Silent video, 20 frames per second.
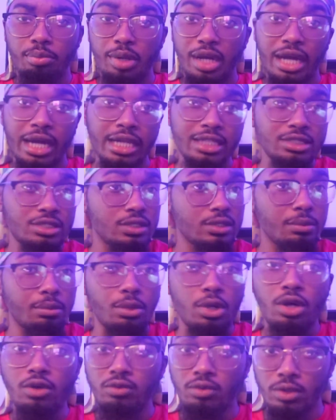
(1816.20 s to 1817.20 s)
by
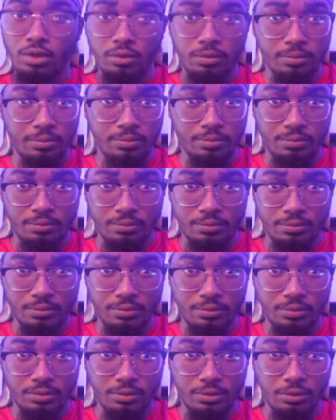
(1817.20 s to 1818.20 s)
tomorrow.
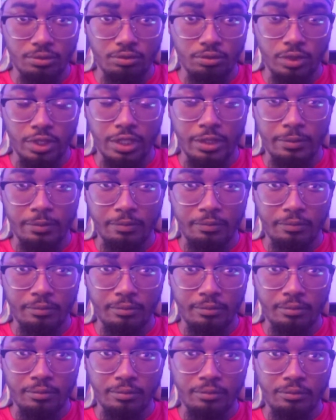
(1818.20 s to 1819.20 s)
Alright?
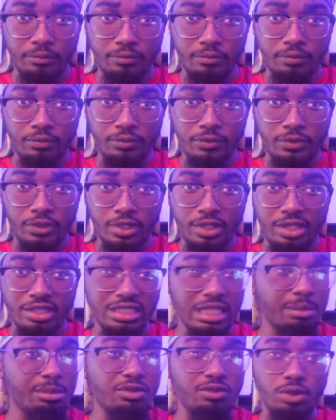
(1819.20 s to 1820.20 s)

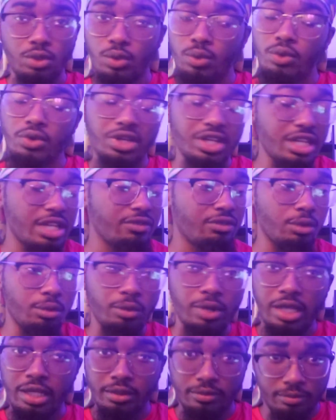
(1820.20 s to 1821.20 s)
Because I'm going to record it either
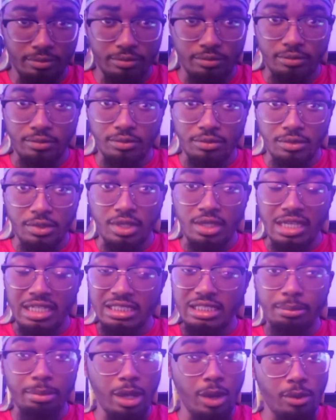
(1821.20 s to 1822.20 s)
way.
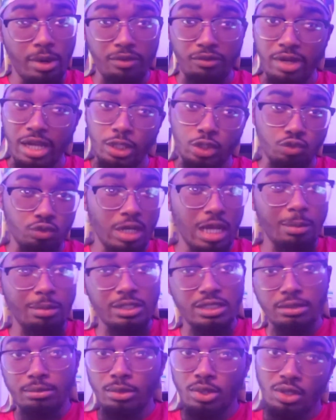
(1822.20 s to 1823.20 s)
It's about whether I
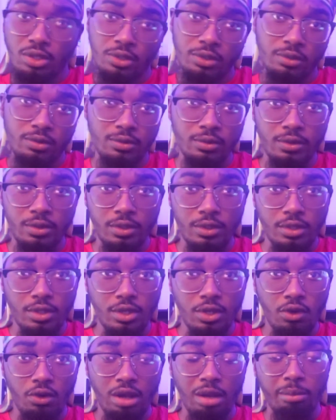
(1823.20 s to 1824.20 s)
drop it tomorrow
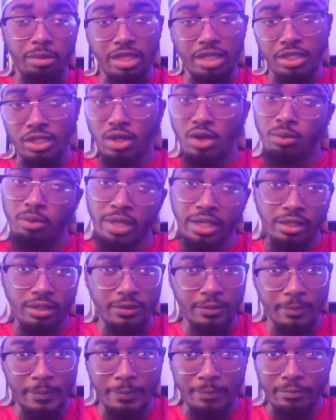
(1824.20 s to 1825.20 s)
or I make y'all wait.
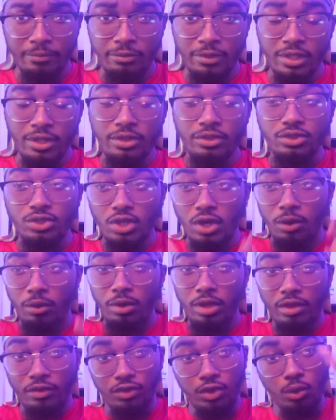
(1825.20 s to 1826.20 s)
So,
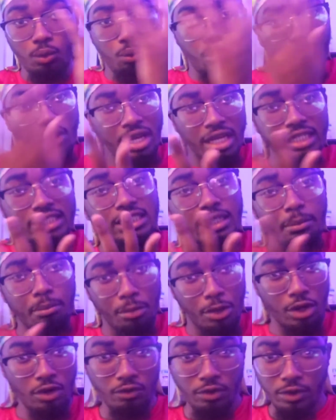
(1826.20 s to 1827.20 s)
if you want it
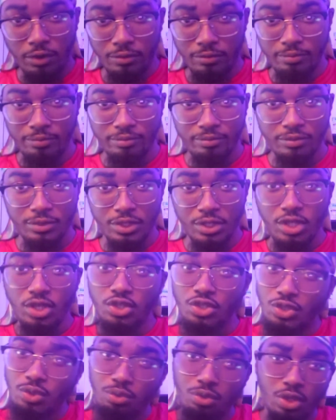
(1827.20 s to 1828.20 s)
tomorrow,
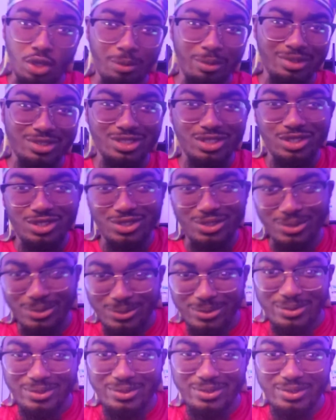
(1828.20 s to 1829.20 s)
you know what to do,
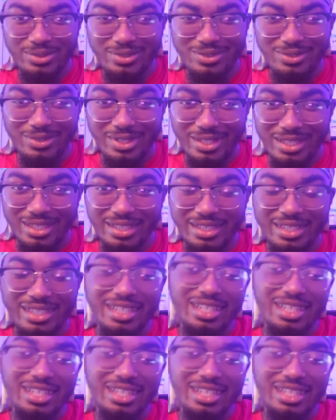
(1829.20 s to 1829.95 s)
right?